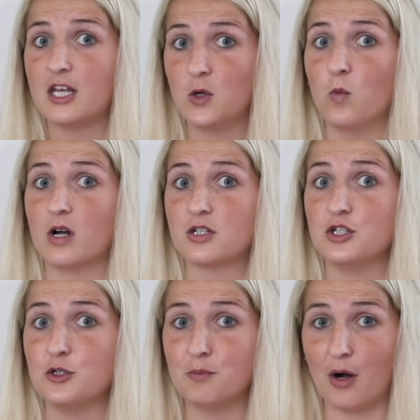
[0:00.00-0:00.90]
that you want to
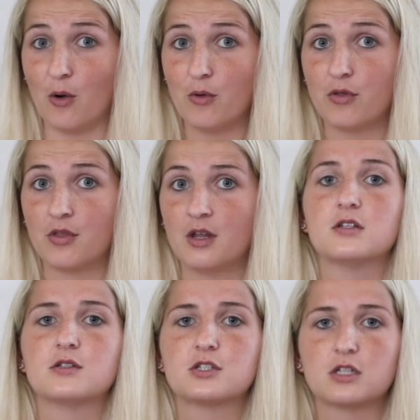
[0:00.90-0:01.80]
do both,
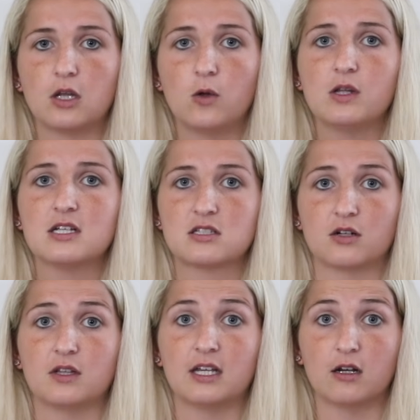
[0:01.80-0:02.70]
slowly
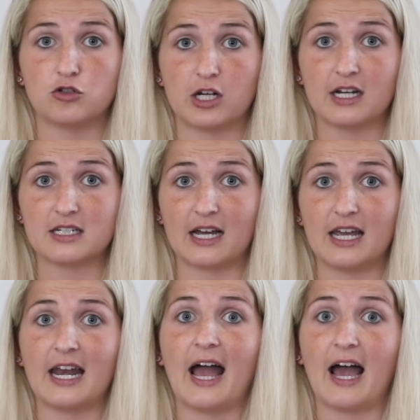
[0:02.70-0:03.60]
start the ketogenic
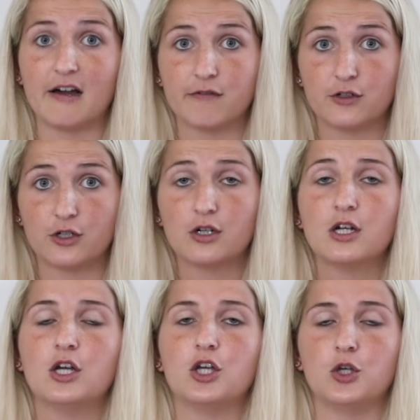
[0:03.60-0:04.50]
diet after
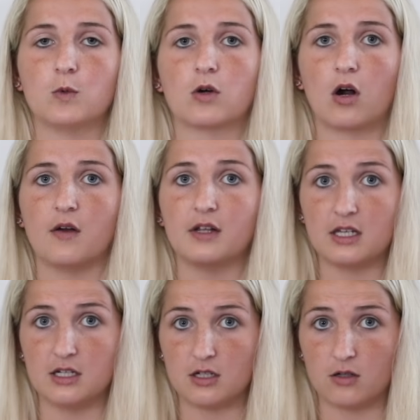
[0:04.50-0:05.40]
you are on the
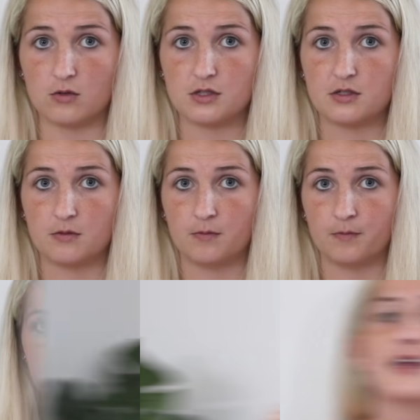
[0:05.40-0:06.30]
ketones.
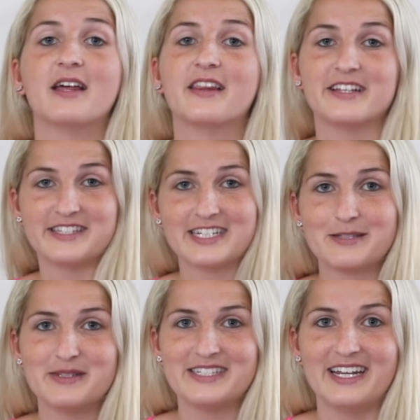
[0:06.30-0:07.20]
The
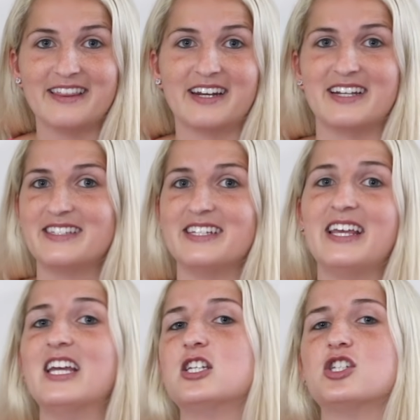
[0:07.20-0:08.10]
sixth mistake that I
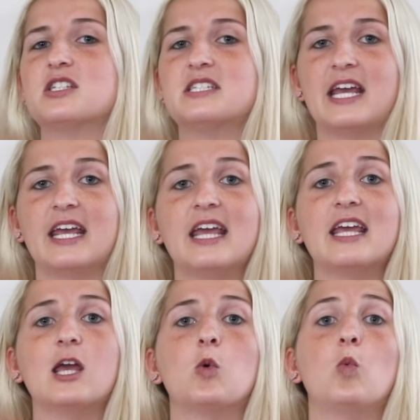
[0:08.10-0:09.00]
see is just taking
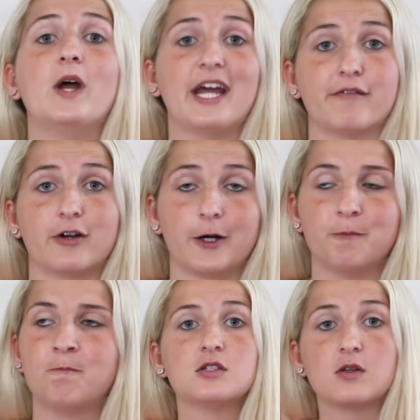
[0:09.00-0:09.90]
it whenever.
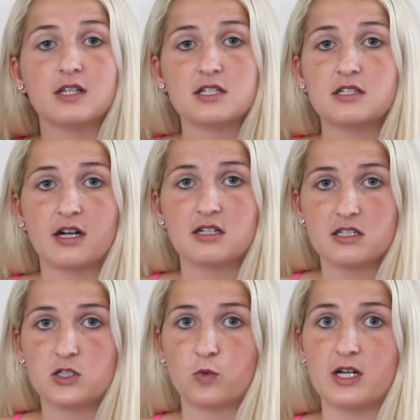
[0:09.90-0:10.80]
So this is not a
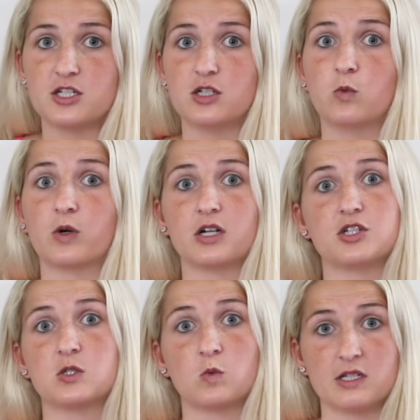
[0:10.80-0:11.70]
situation where it's
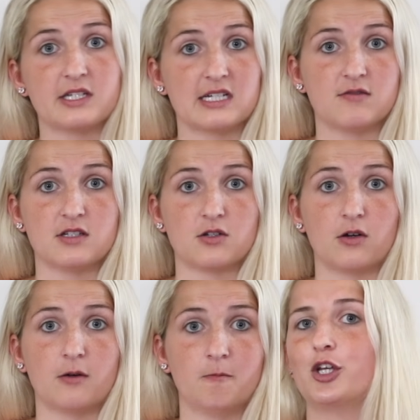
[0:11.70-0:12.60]
just one size fits
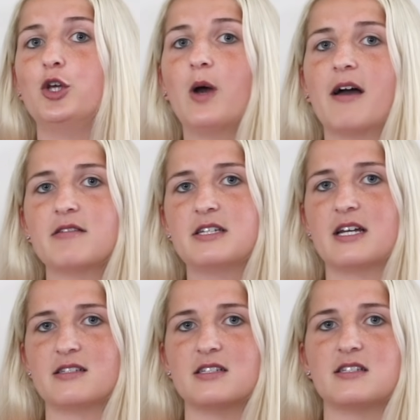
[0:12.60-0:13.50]
all. You have to
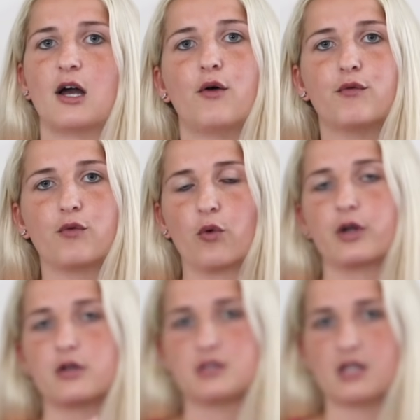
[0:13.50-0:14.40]
test this out for
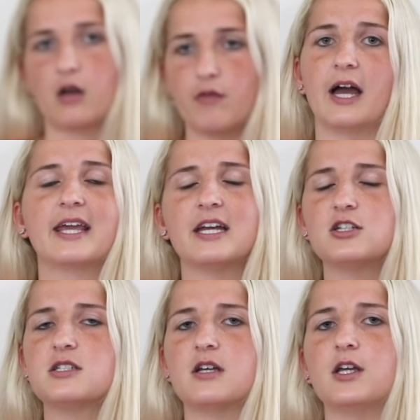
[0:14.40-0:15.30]
yourself. I can't
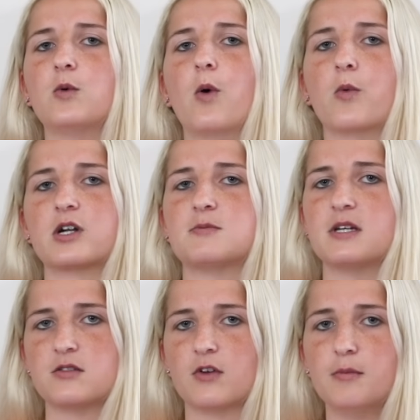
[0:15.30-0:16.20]
just tell you what works
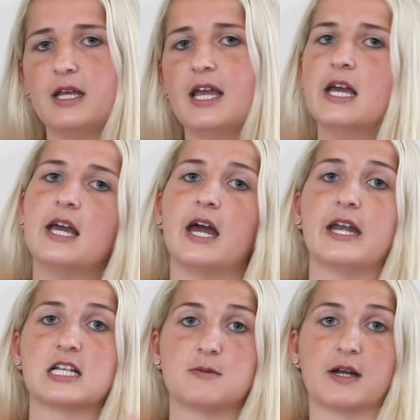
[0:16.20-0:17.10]
best for me
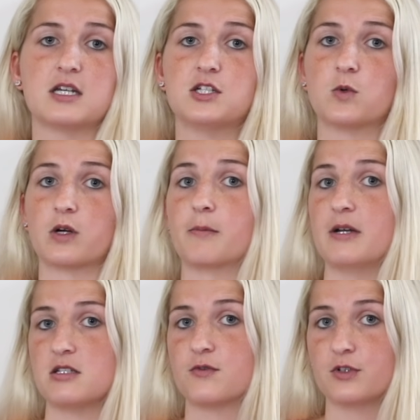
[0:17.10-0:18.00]
and expect it to work
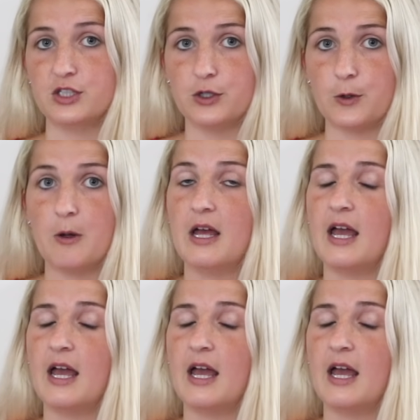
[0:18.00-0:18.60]
best for you.